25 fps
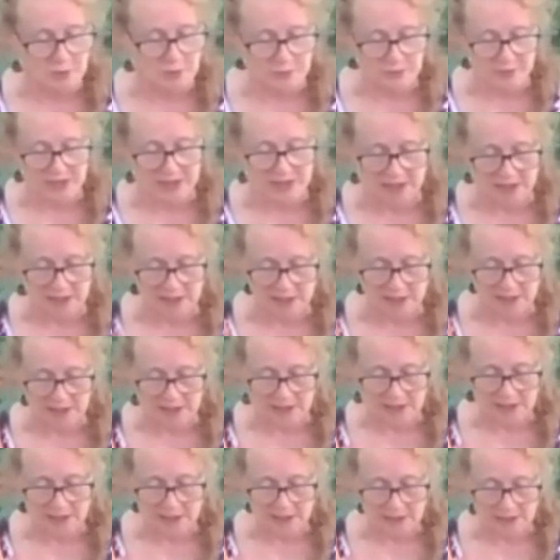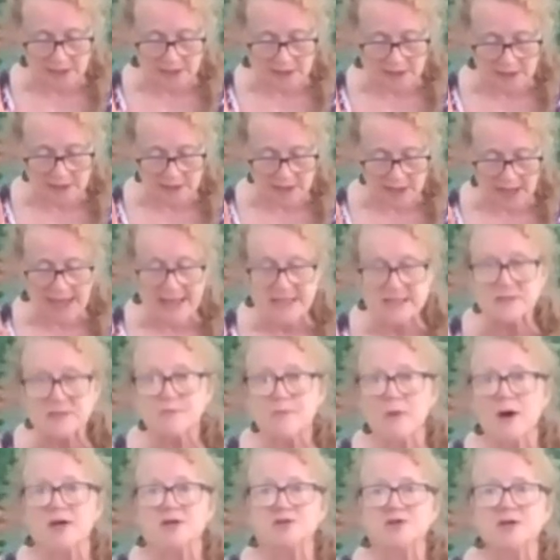be as
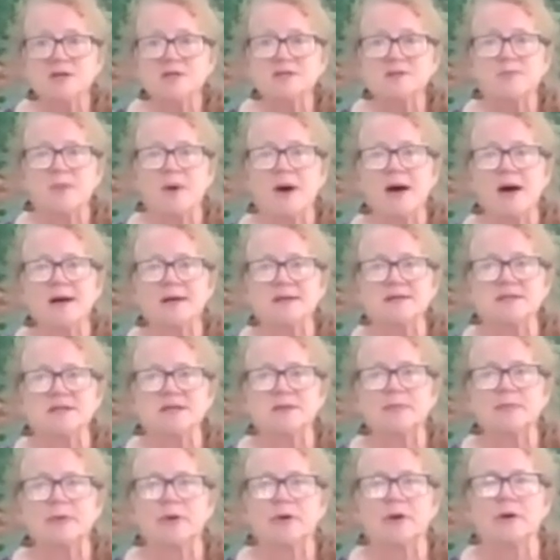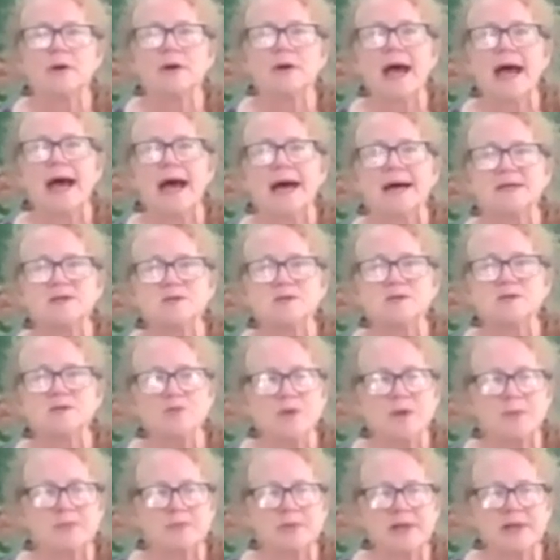much as possible as we
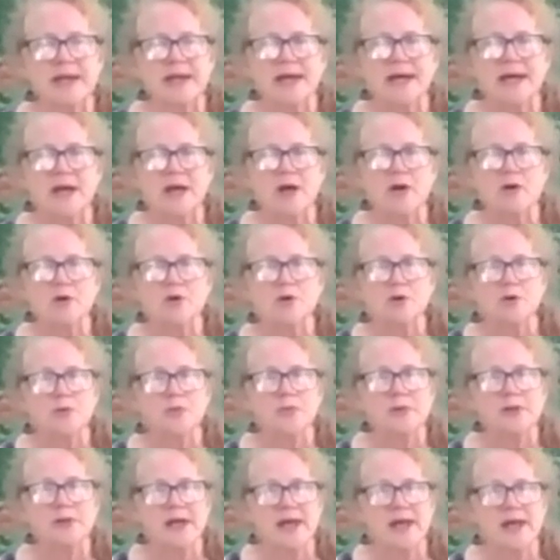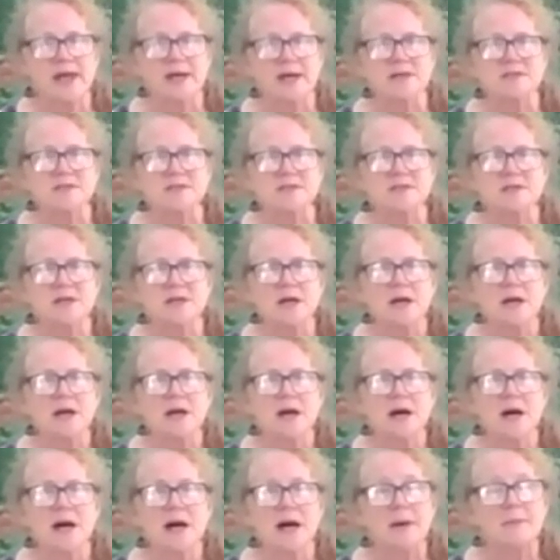plant our new plants.
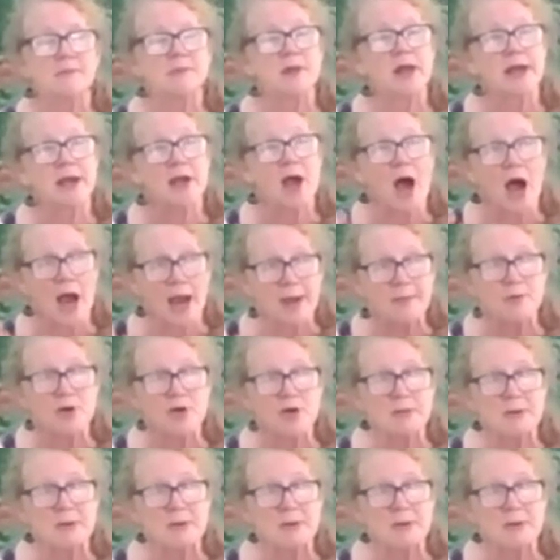Um, like I'm going to